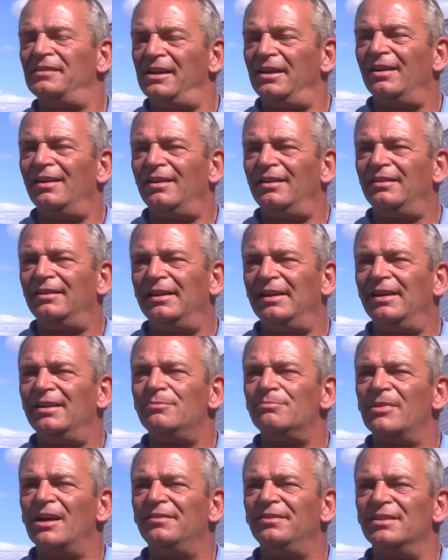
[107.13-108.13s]

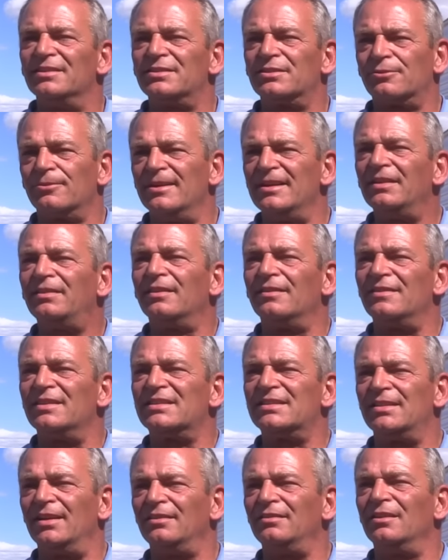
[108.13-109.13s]
And, and the strength of
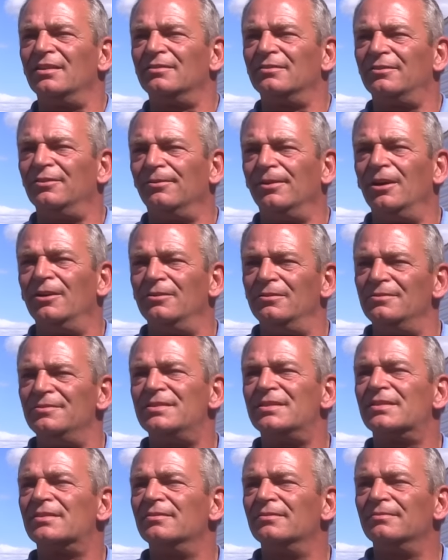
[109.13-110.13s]
the signal
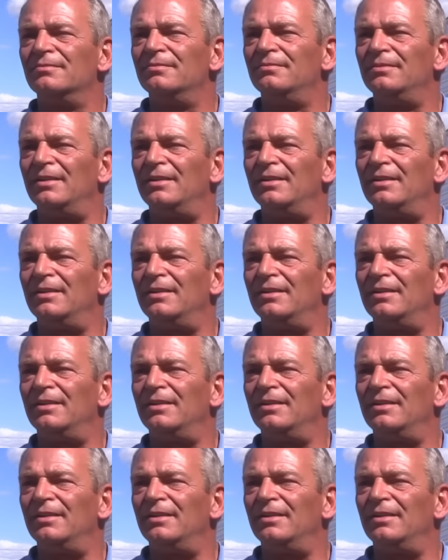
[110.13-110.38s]
grows,